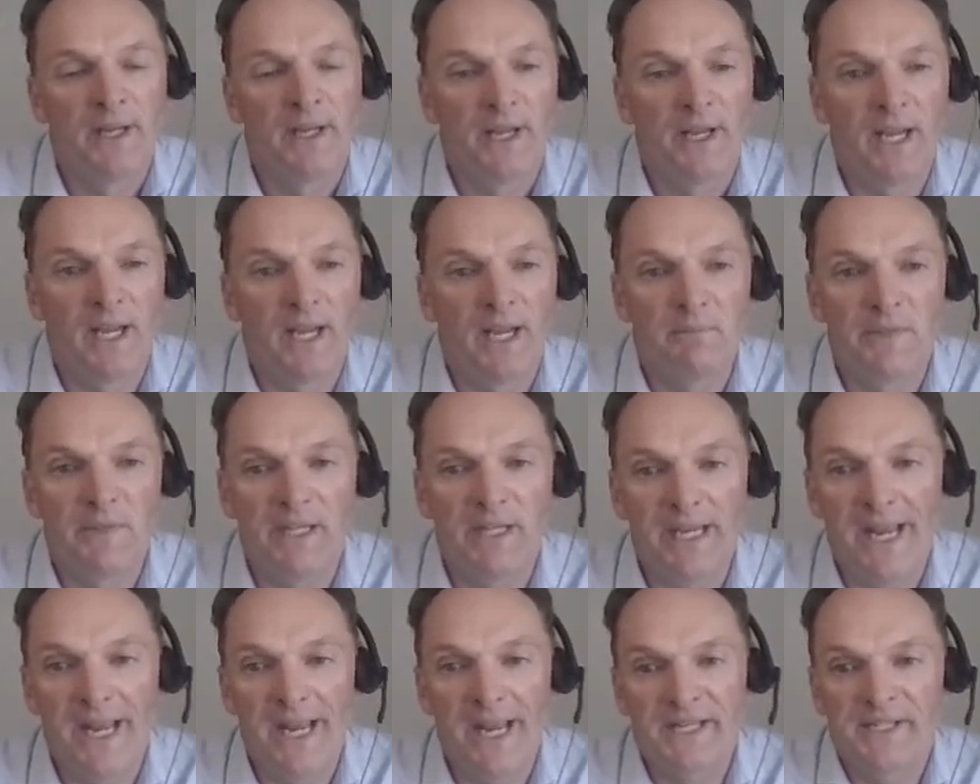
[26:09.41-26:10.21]

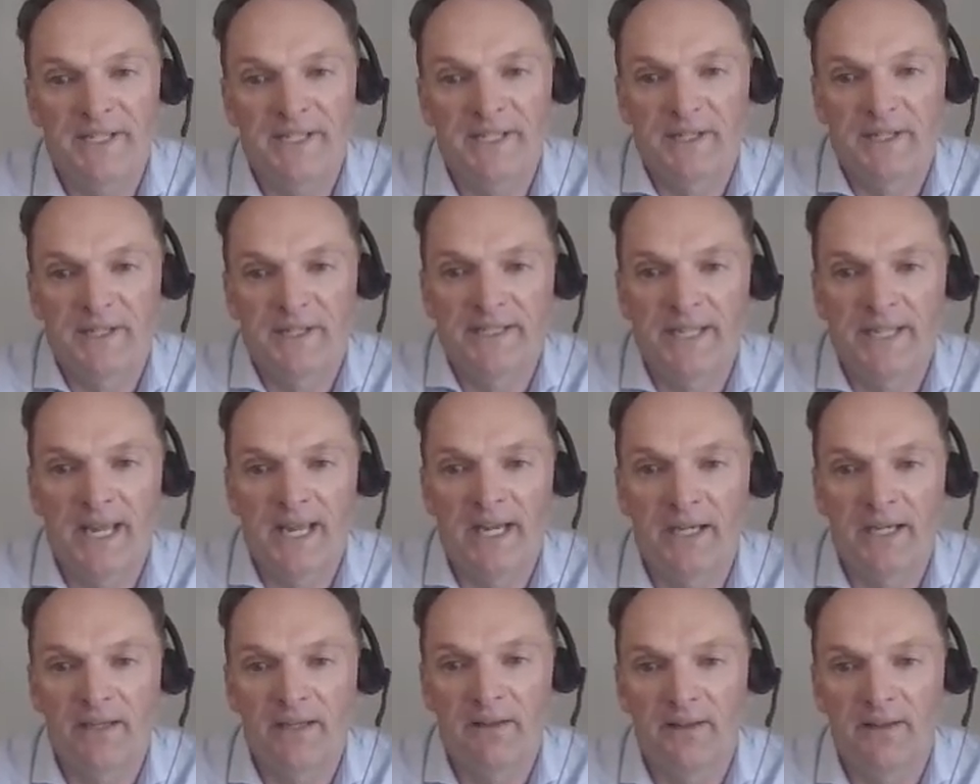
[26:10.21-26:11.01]
The S, as I
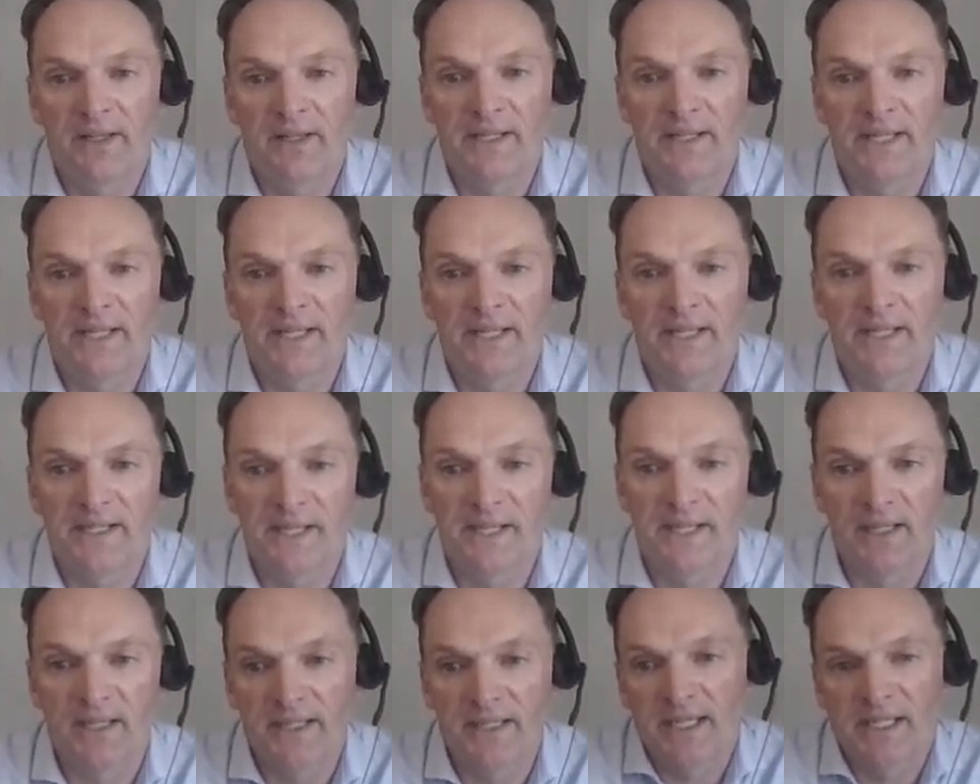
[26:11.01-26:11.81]
say, this is
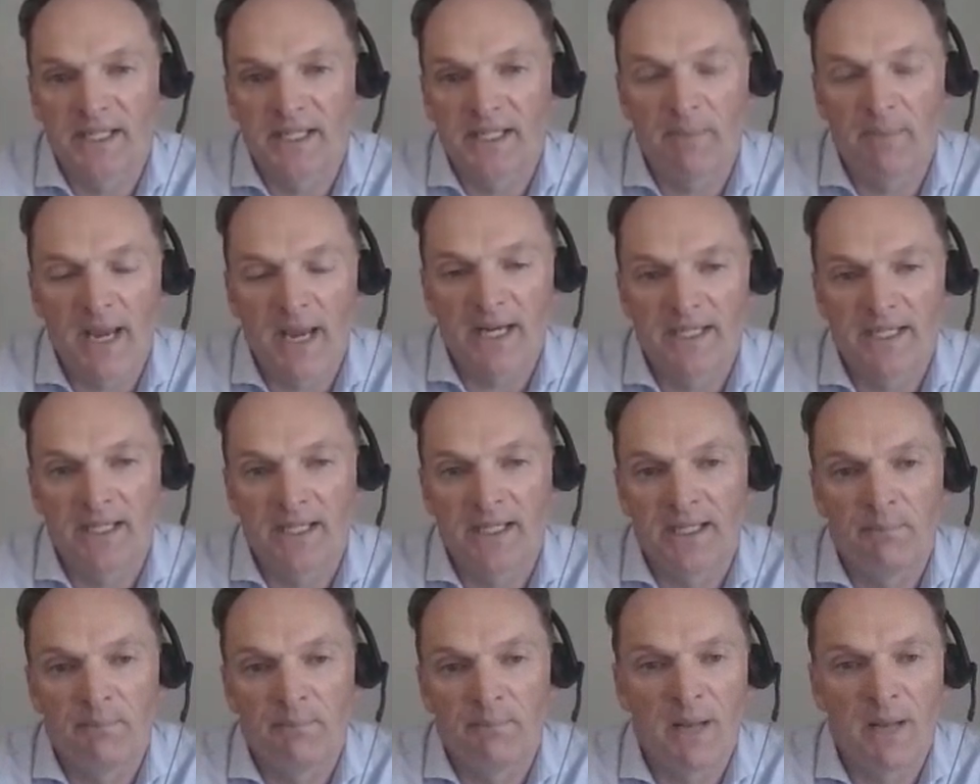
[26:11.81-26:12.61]
as
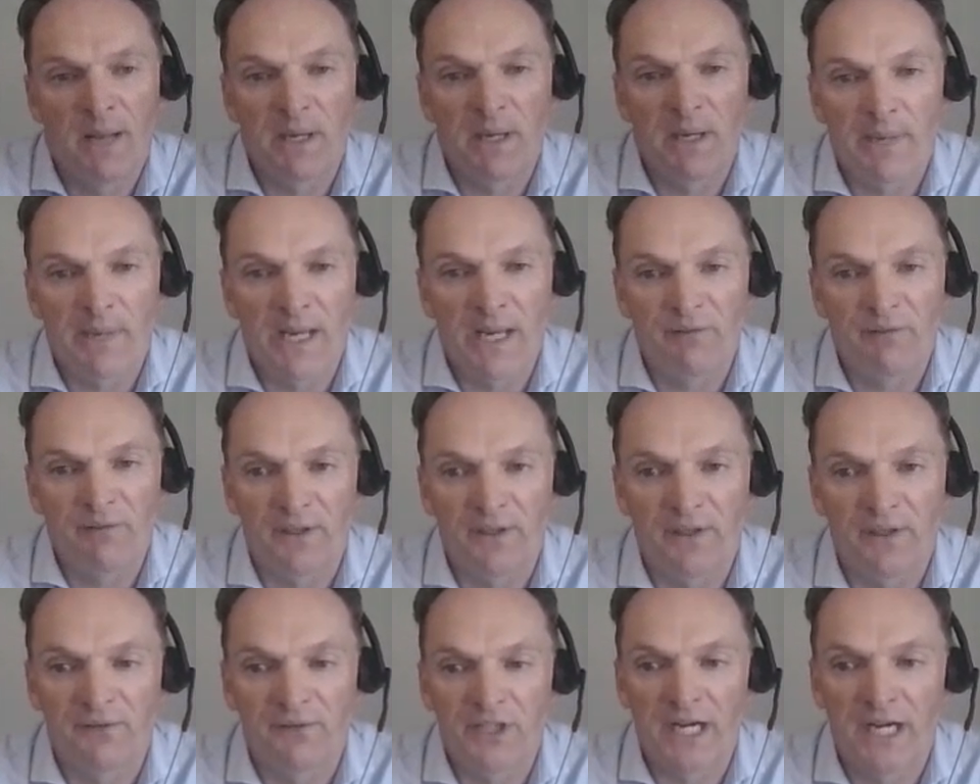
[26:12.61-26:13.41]
expected. The public
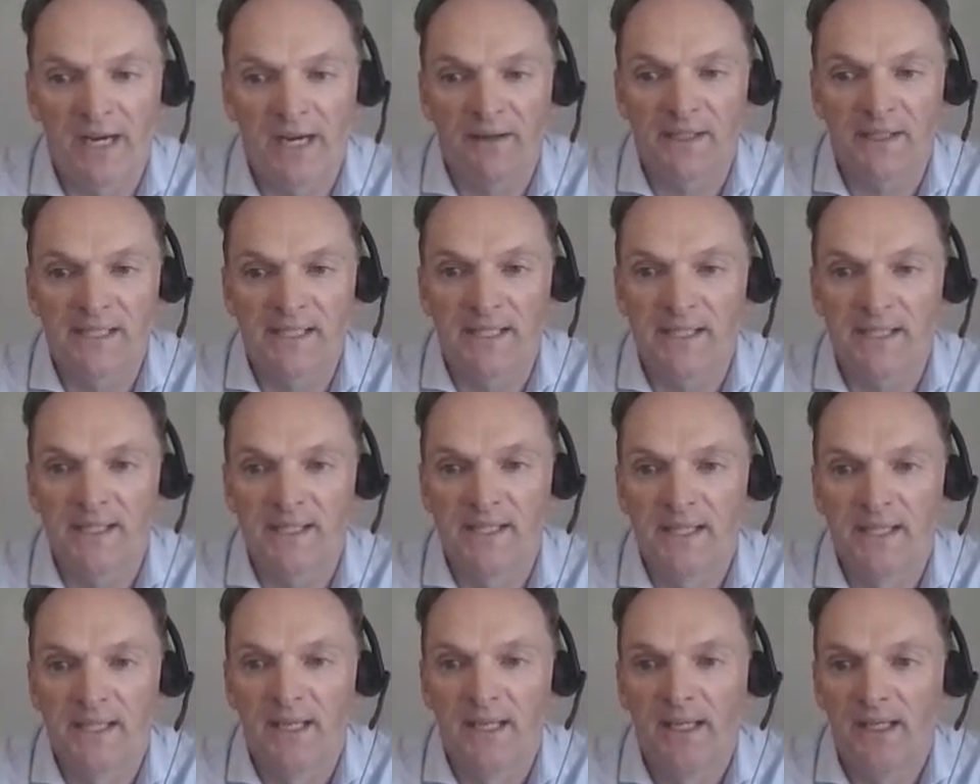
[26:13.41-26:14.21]
benefit of
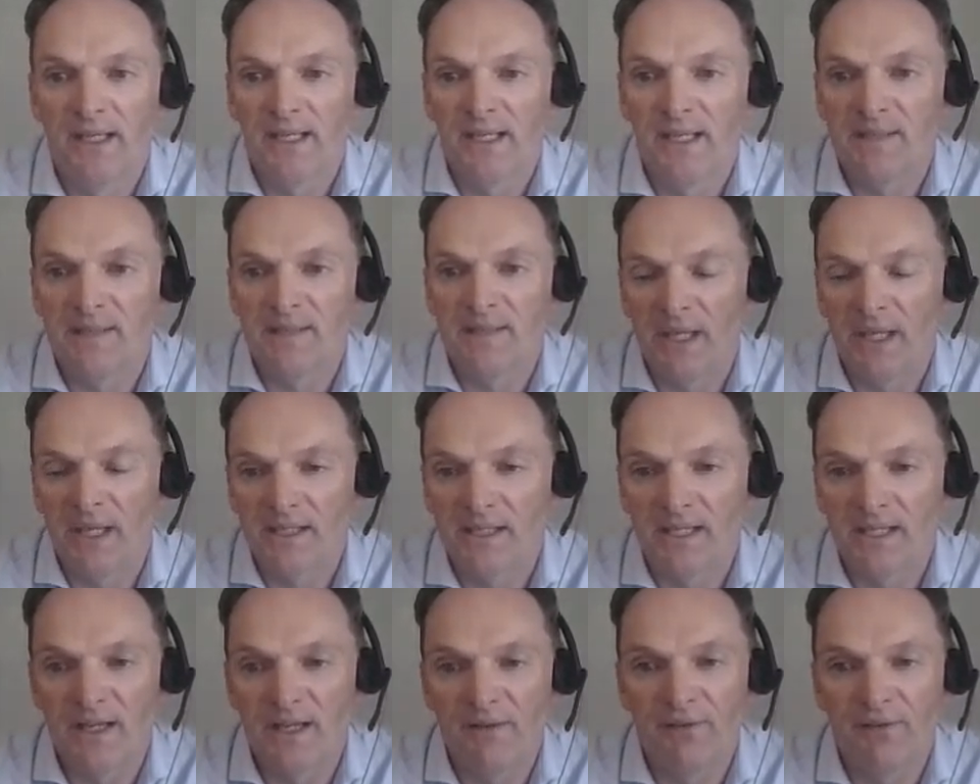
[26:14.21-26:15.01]
charities is being
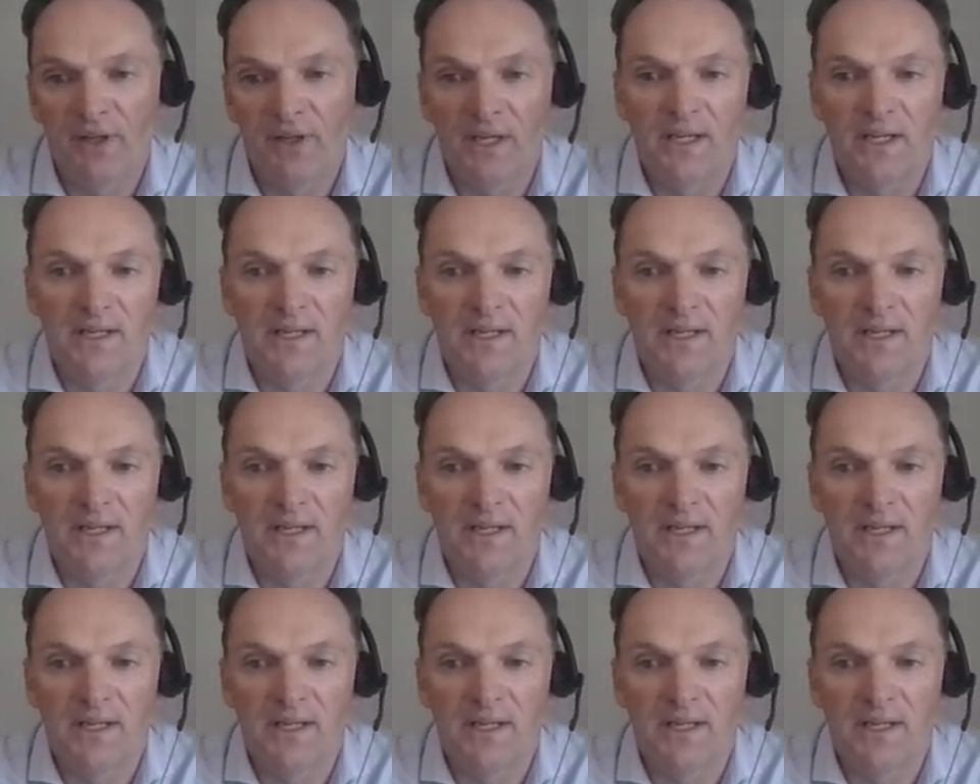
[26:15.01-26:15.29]
delivered,